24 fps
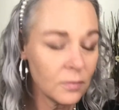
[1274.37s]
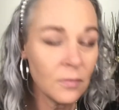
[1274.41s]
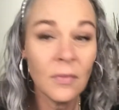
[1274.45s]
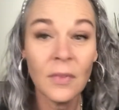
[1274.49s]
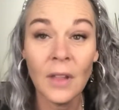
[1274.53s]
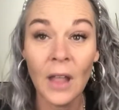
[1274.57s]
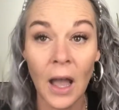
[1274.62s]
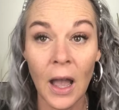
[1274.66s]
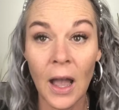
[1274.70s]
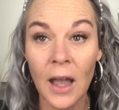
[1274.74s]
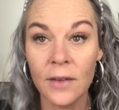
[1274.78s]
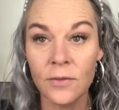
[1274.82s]

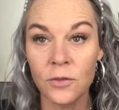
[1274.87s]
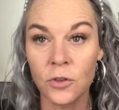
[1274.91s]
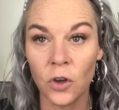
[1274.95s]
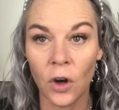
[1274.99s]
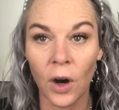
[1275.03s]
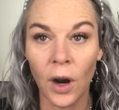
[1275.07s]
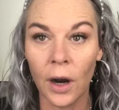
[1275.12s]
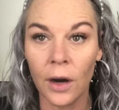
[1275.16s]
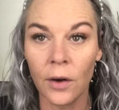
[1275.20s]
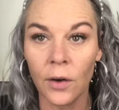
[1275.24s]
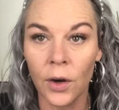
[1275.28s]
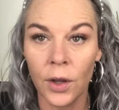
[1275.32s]
I have
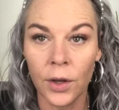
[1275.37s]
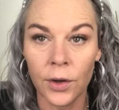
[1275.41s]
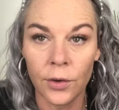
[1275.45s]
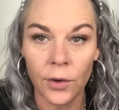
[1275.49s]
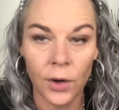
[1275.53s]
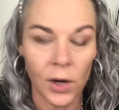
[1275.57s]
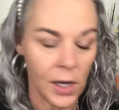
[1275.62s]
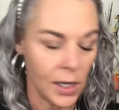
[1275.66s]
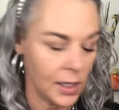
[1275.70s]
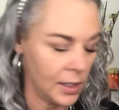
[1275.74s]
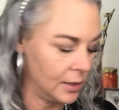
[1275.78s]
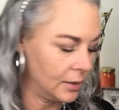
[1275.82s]
drier under
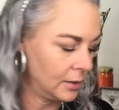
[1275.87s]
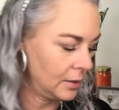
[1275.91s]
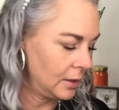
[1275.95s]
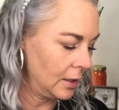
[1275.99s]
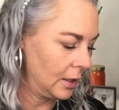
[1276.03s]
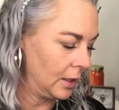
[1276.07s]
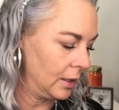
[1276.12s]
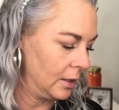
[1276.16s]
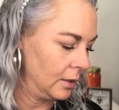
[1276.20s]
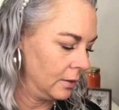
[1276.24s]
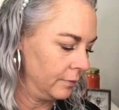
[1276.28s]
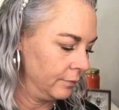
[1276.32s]
eyes,
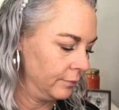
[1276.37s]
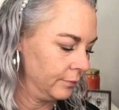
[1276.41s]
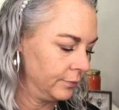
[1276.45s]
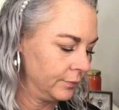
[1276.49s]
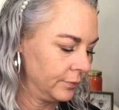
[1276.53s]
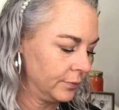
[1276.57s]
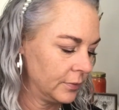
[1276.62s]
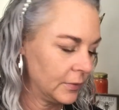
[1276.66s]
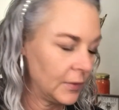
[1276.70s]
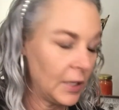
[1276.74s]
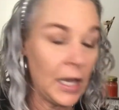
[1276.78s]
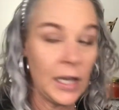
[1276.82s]
and
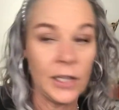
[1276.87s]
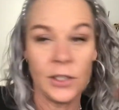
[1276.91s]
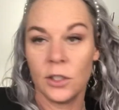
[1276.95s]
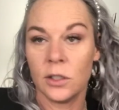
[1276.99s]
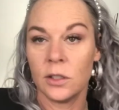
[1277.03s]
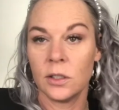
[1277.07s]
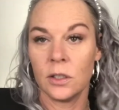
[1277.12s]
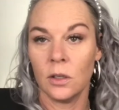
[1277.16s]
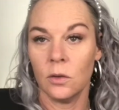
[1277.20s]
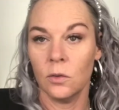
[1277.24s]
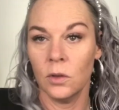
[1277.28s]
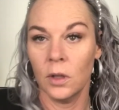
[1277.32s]
I just
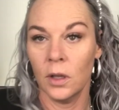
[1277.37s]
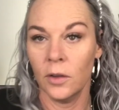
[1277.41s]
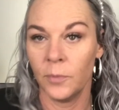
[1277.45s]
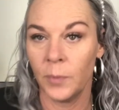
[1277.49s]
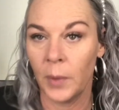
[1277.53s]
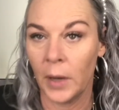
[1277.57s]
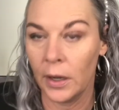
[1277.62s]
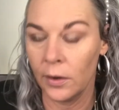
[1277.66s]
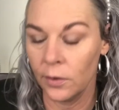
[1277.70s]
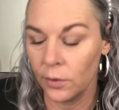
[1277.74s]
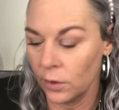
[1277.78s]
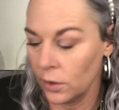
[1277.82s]
don't love
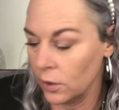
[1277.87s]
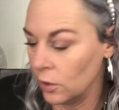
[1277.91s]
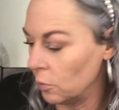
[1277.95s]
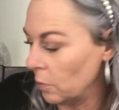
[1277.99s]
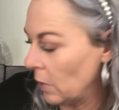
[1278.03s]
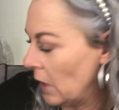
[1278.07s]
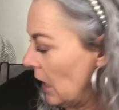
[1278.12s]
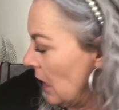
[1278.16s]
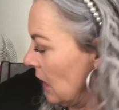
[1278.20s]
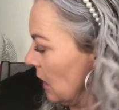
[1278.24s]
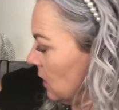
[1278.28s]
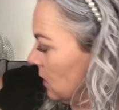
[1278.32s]
powder under my
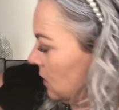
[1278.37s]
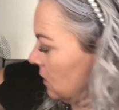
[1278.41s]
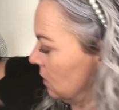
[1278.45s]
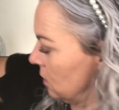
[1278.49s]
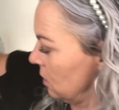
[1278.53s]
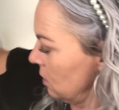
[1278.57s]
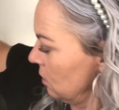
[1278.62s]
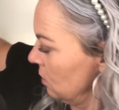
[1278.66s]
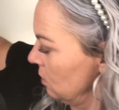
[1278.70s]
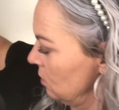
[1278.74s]
eyes.